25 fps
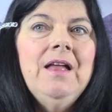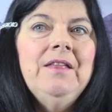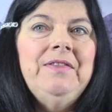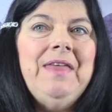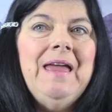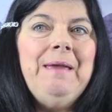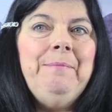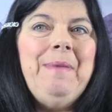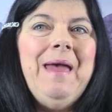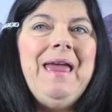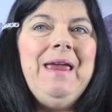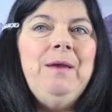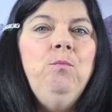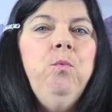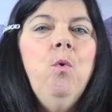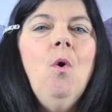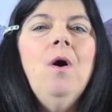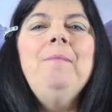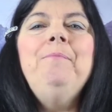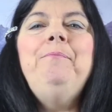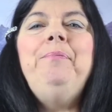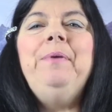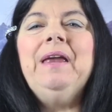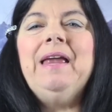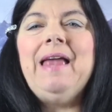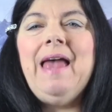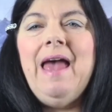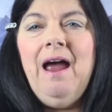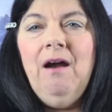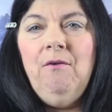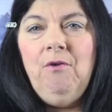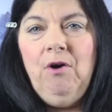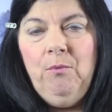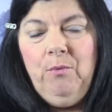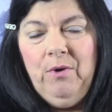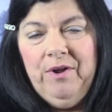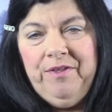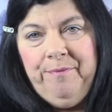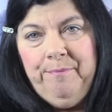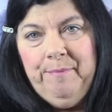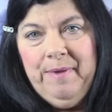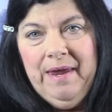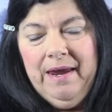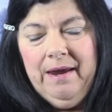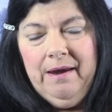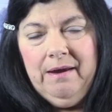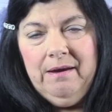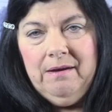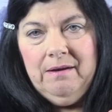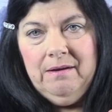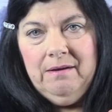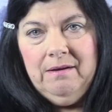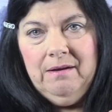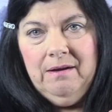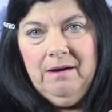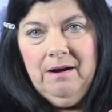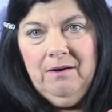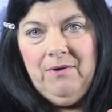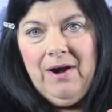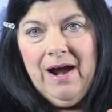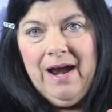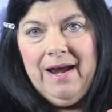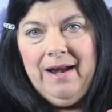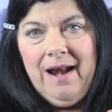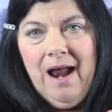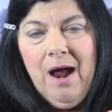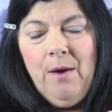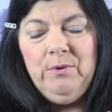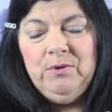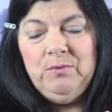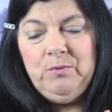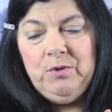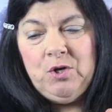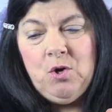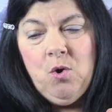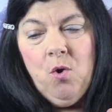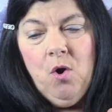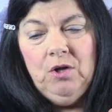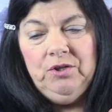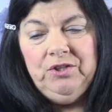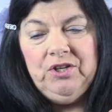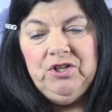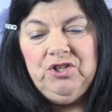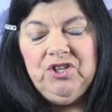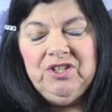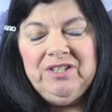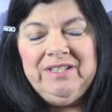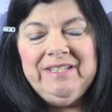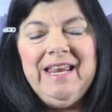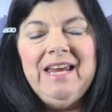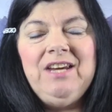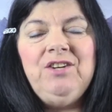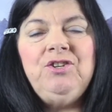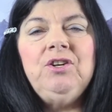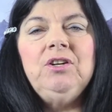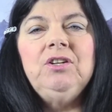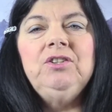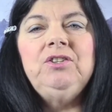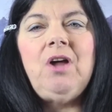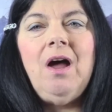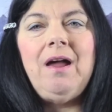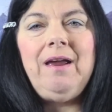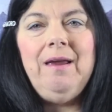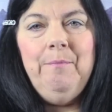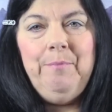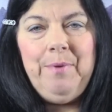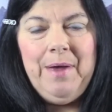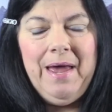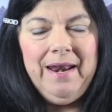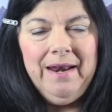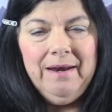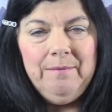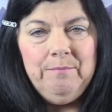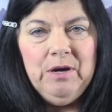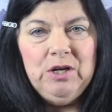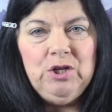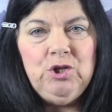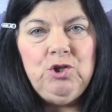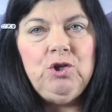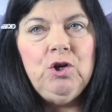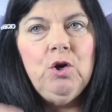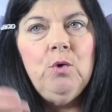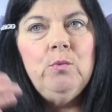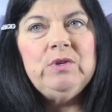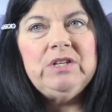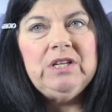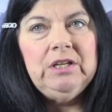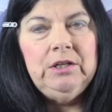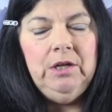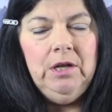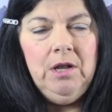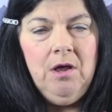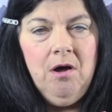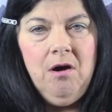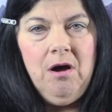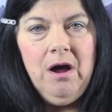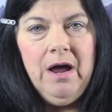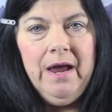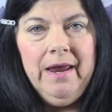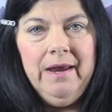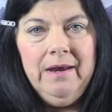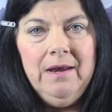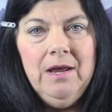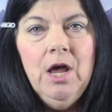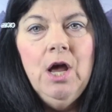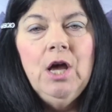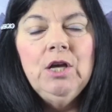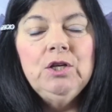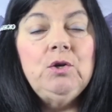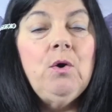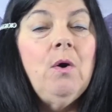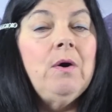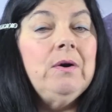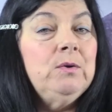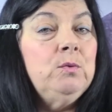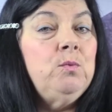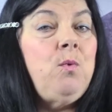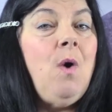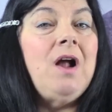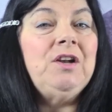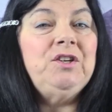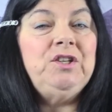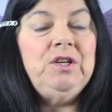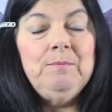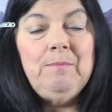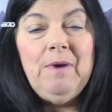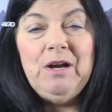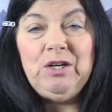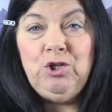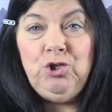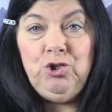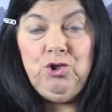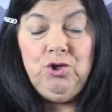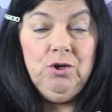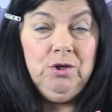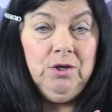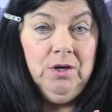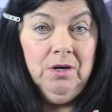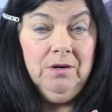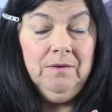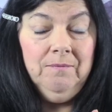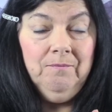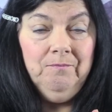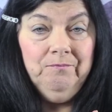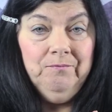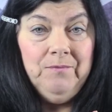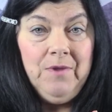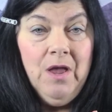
They made one big error with me. All right. I was called a gestational diabetic. My sugar was a little high, so I was watching my sugar.